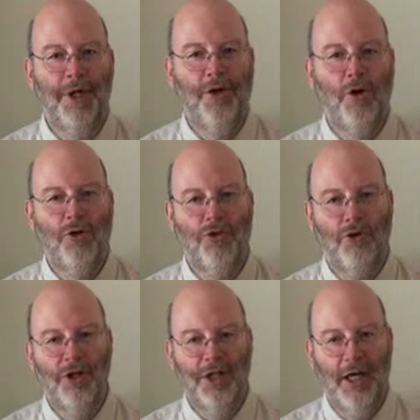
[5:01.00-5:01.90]
be an
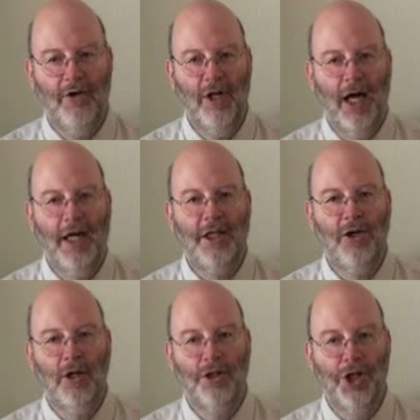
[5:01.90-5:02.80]
authoritarian
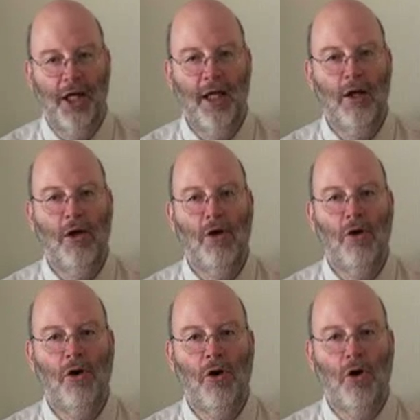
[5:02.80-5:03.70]
ideology,
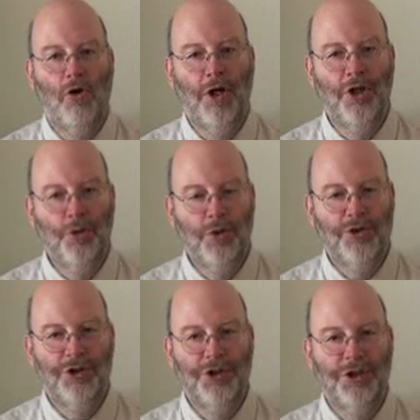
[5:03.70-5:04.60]
or a new
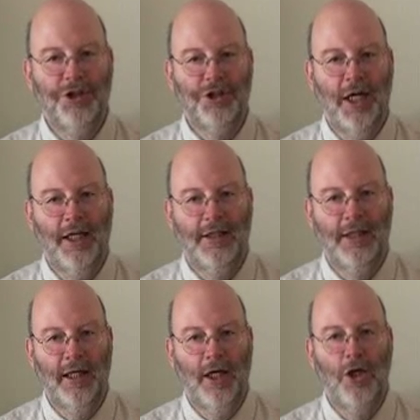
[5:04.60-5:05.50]
Christian
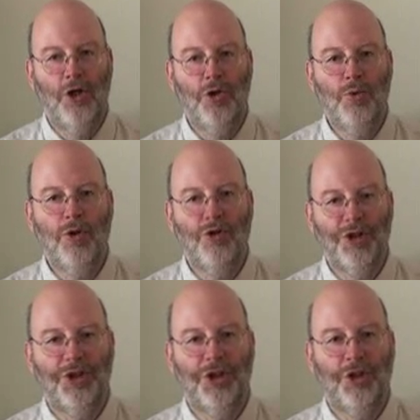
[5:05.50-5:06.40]
society, a new
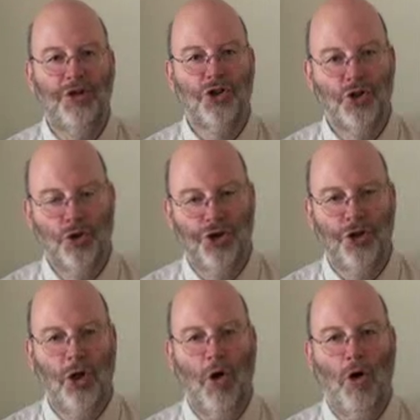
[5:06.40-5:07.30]
Christian
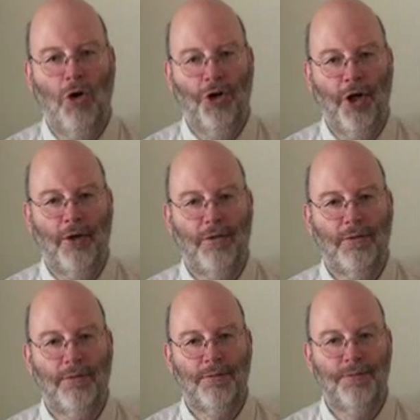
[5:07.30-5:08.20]
social order.
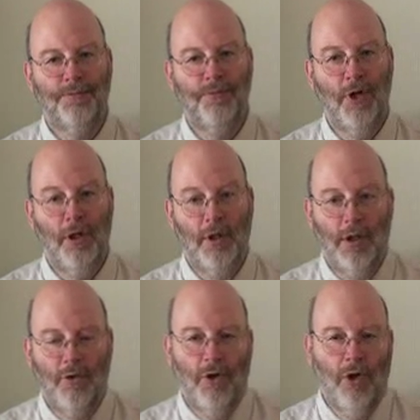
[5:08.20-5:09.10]

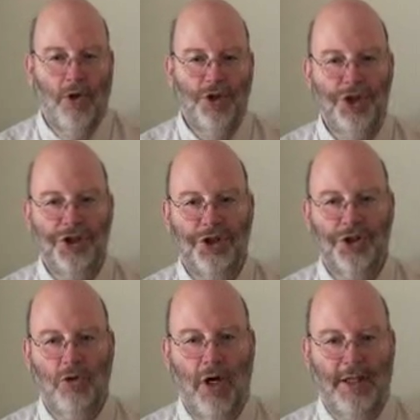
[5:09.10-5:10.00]
The Lord Jesus
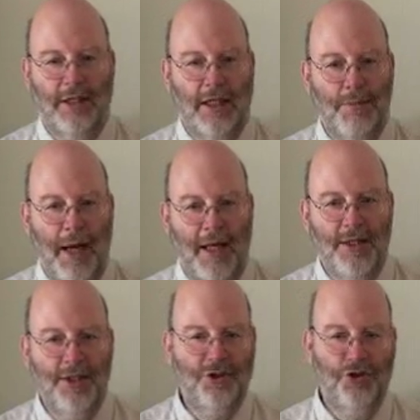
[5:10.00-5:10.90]
Christ
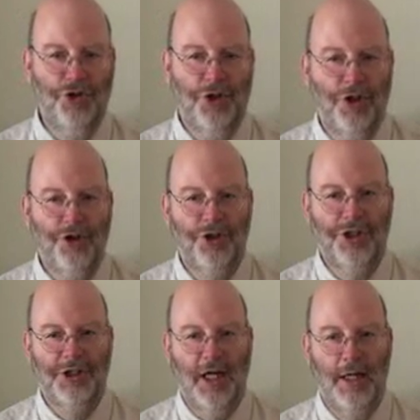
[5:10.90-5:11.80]
commanded his church to
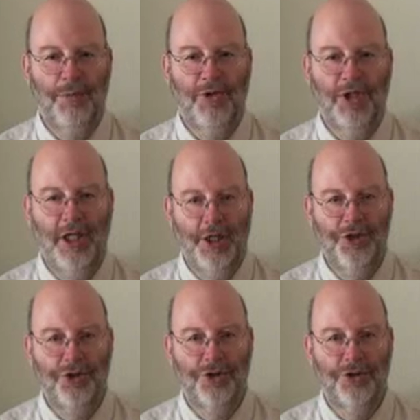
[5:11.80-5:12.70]
disciple the
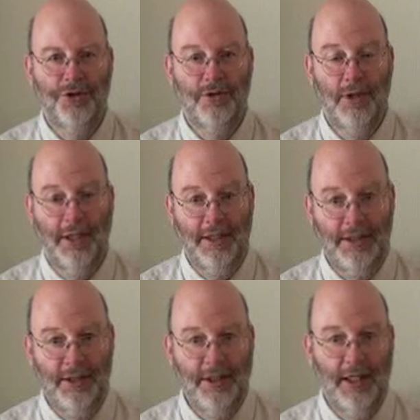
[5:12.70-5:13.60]
nations, that
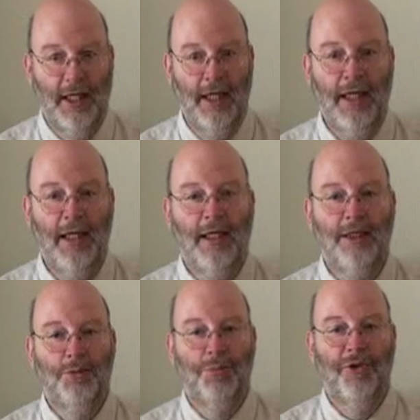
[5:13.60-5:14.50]
is to say,
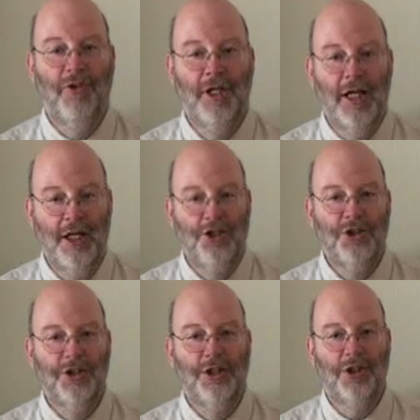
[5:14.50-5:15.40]
to bring the
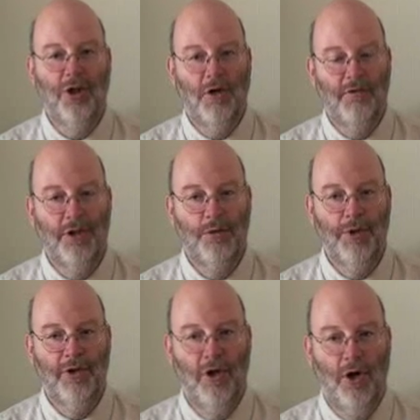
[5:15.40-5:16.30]
nations into covenant
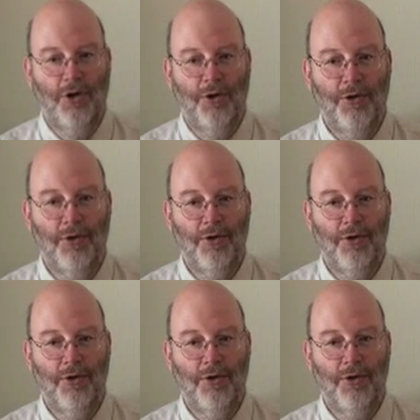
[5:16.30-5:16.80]
with God.